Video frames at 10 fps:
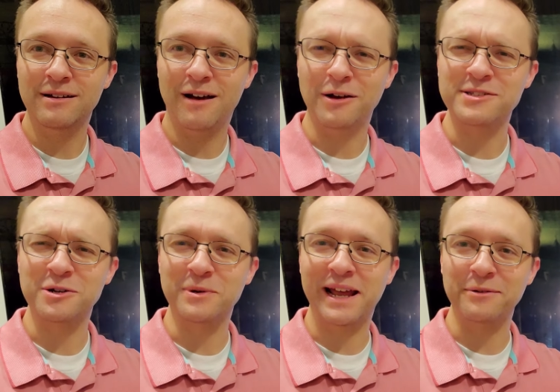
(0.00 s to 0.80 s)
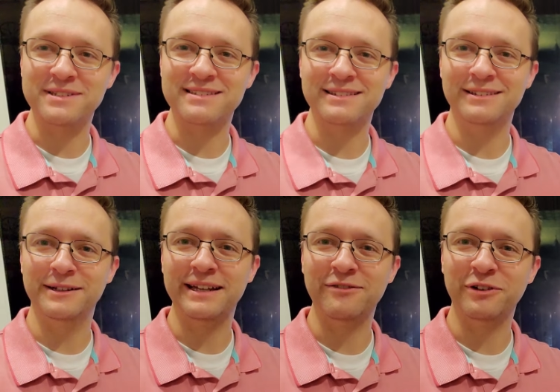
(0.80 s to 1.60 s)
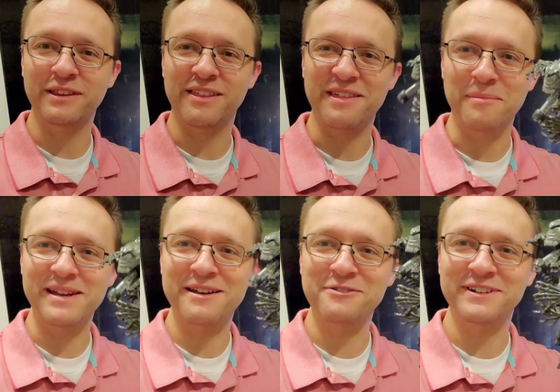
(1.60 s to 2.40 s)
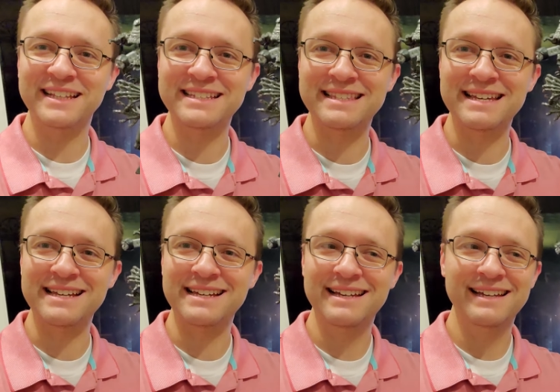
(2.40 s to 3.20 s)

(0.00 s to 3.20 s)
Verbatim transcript: Also when I was looking for the thumbnail for this thing,